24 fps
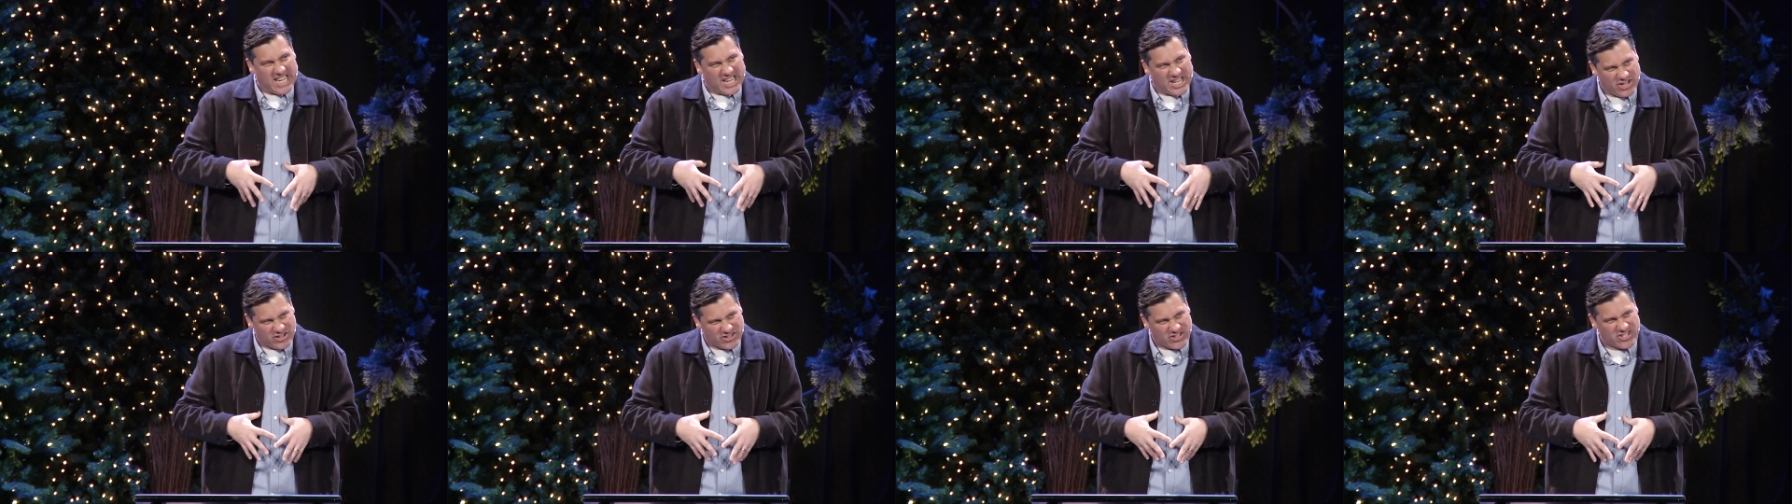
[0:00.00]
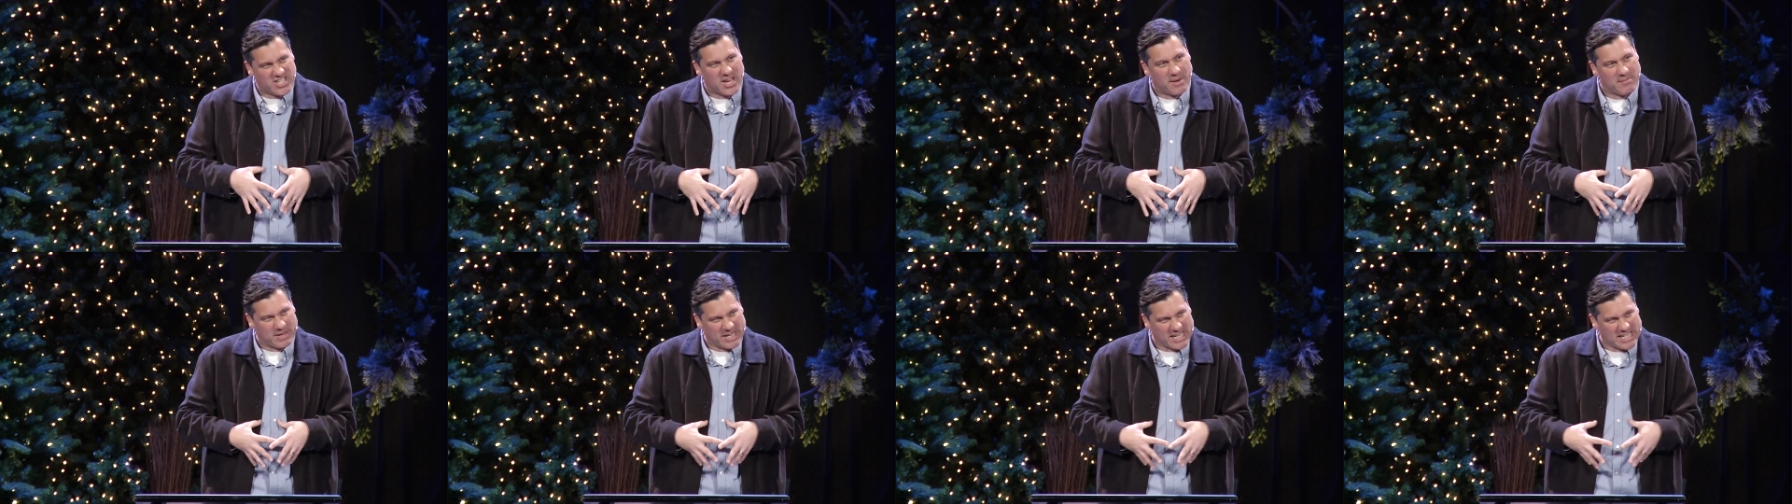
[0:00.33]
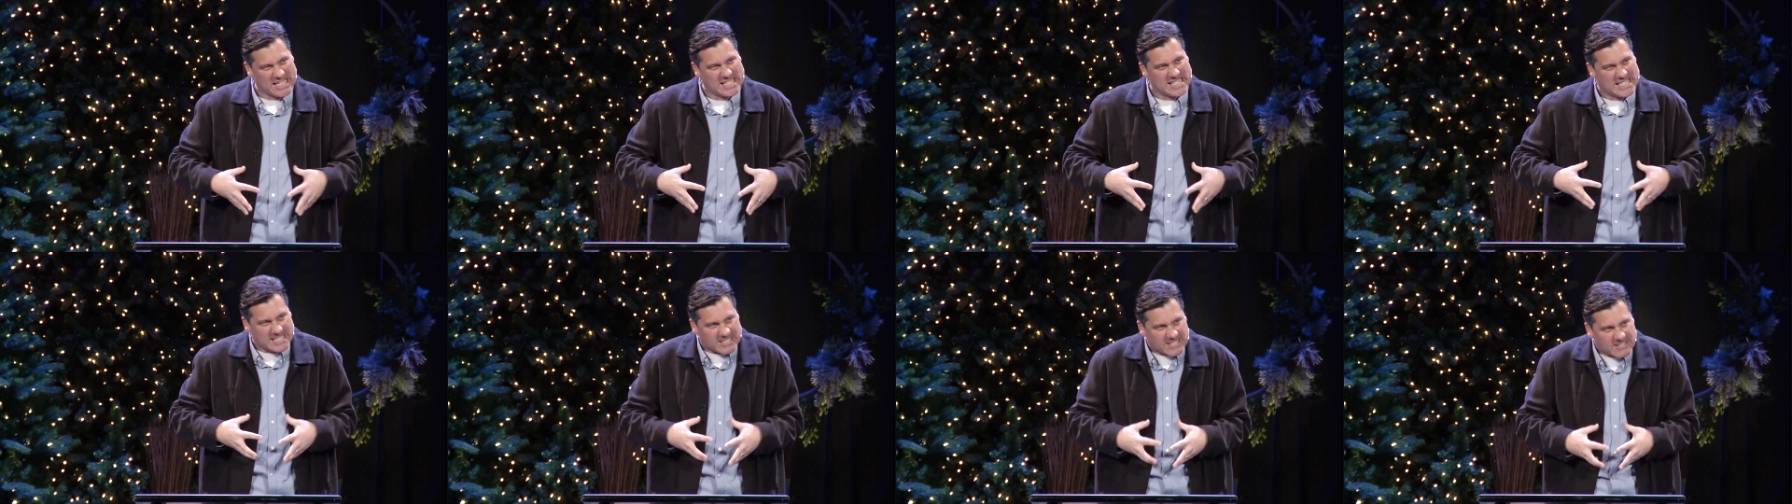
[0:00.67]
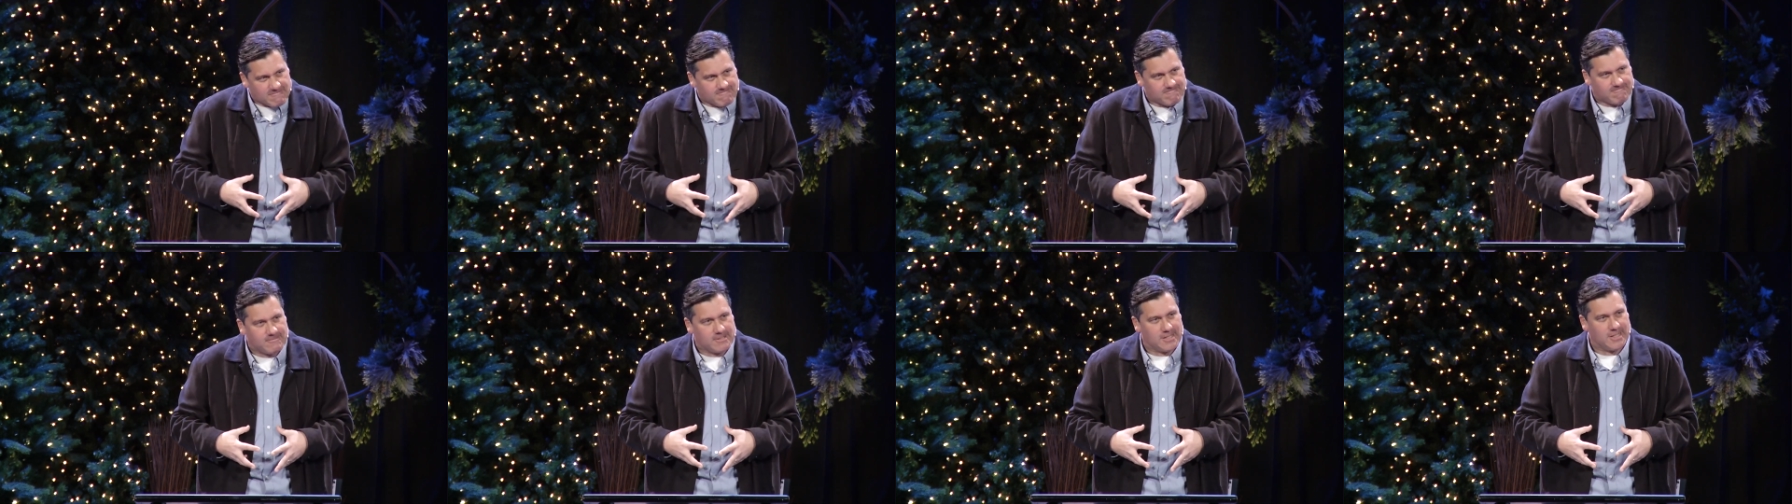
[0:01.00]
your stomach kind of
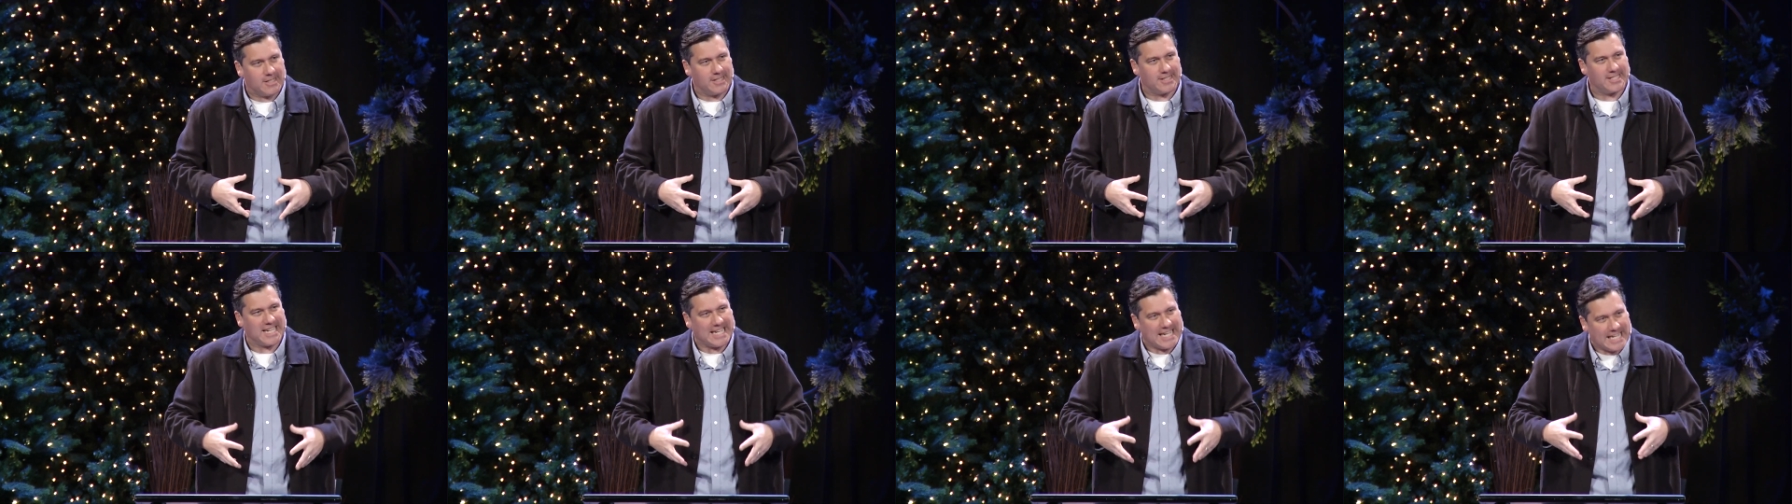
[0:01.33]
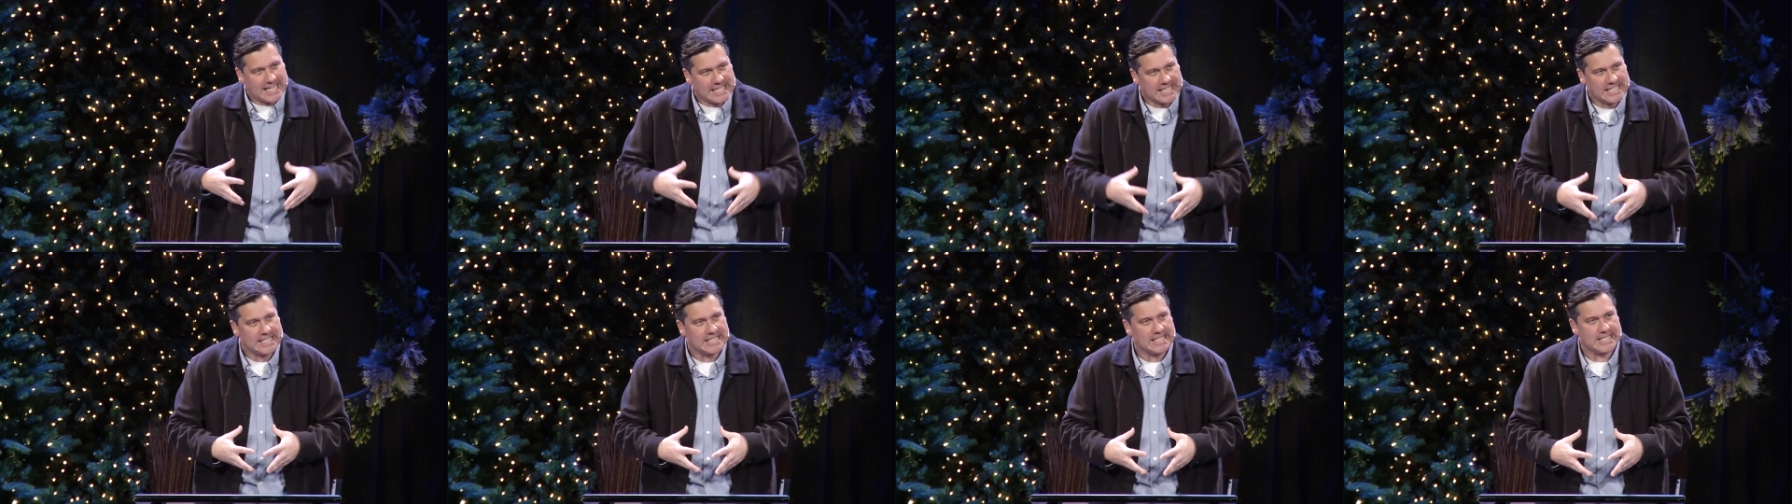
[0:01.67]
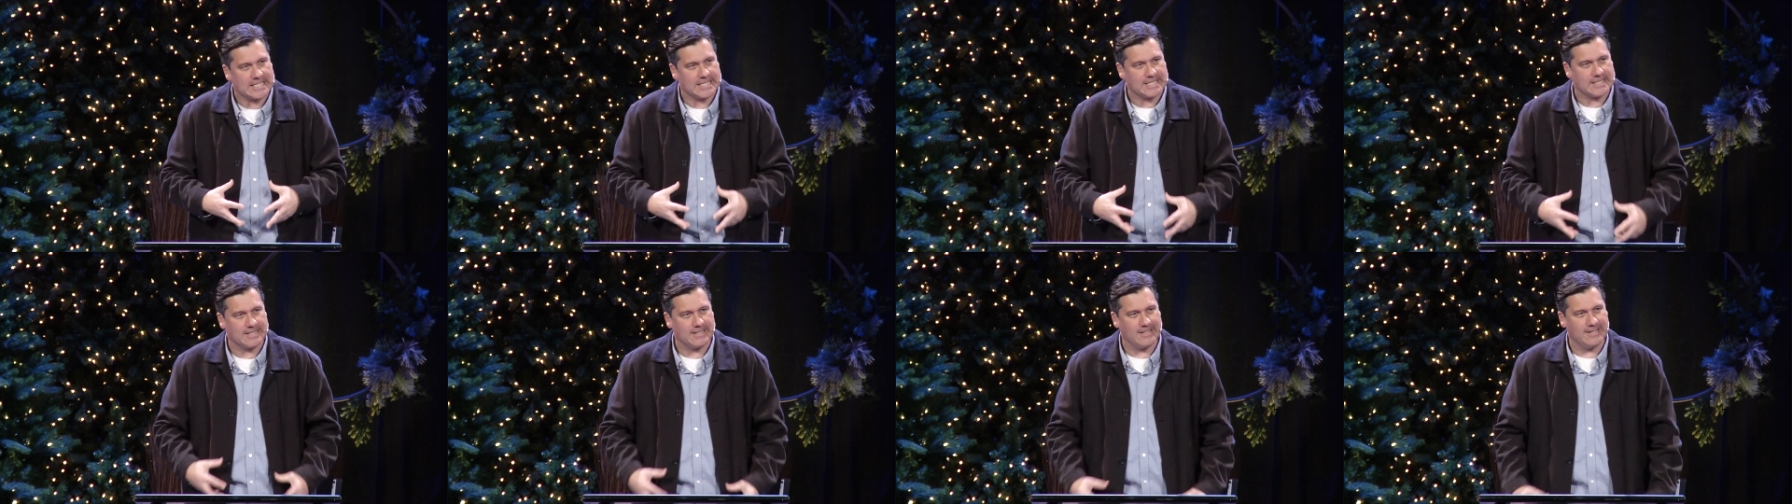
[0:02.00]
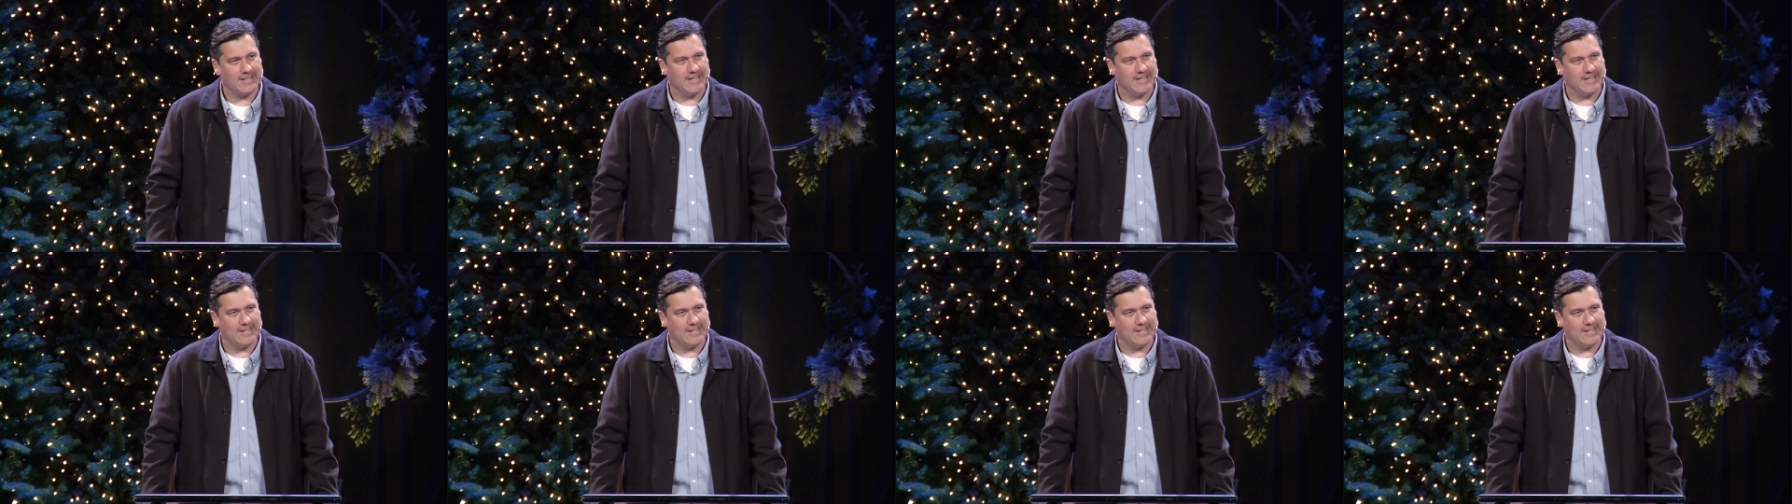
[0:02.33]
tightens